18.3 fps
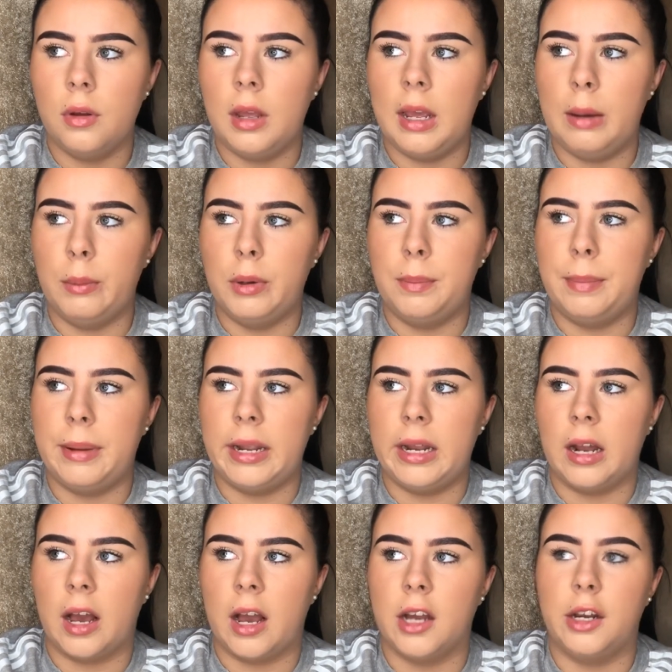it would
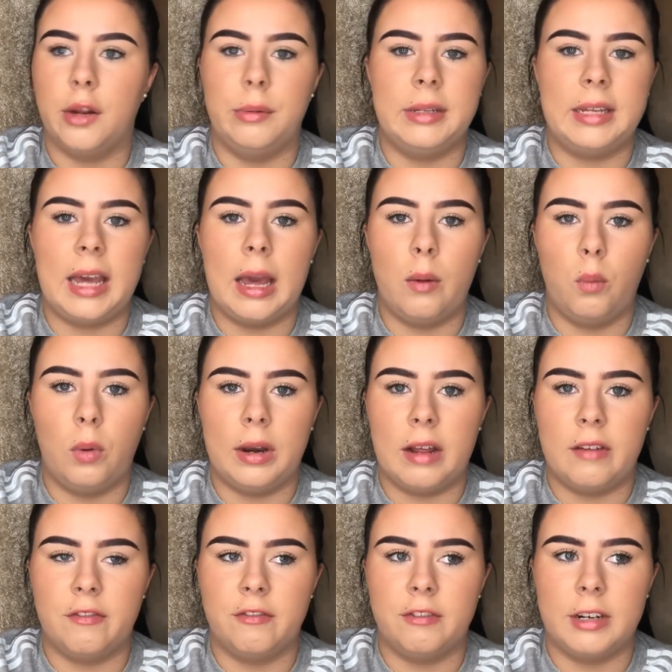be like I'd only get
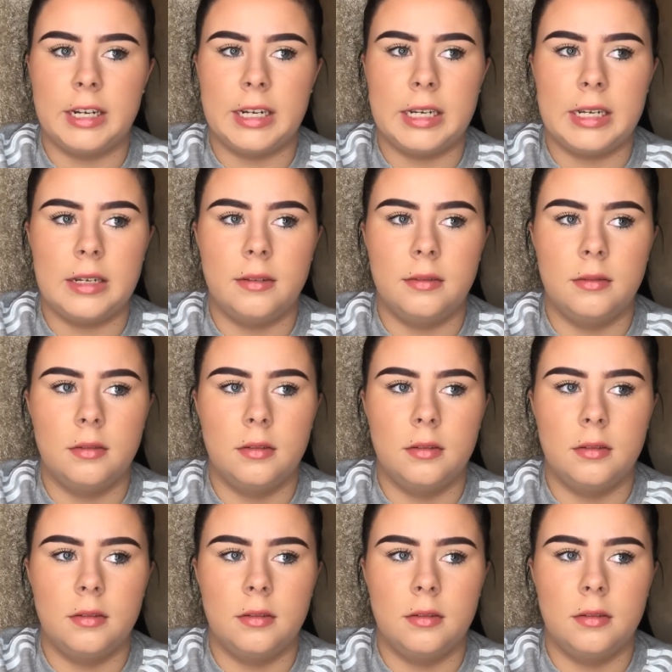one every